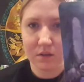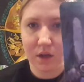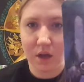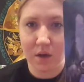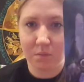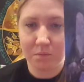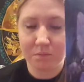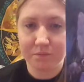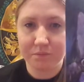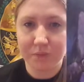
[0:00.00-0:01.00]

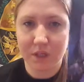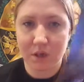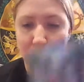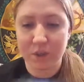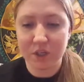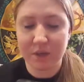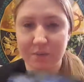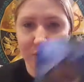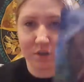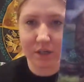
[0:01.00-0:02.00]
you know, witch
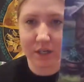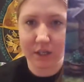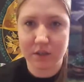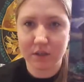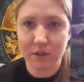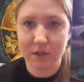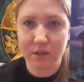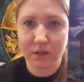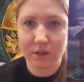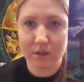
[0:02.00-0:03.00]
imagery.
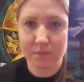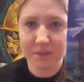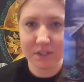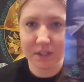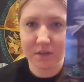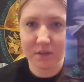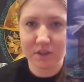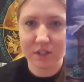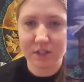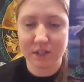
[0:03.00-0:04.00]
But see, here's
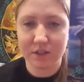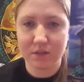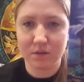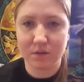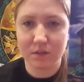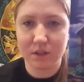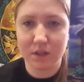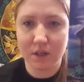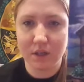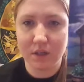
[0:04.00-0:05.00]
just, like, a dude
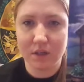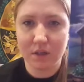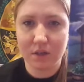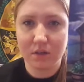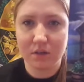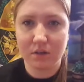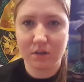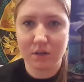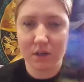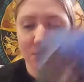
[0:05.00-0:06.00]

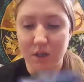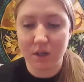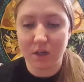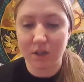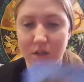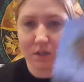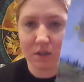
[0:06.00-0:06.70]
on a barn.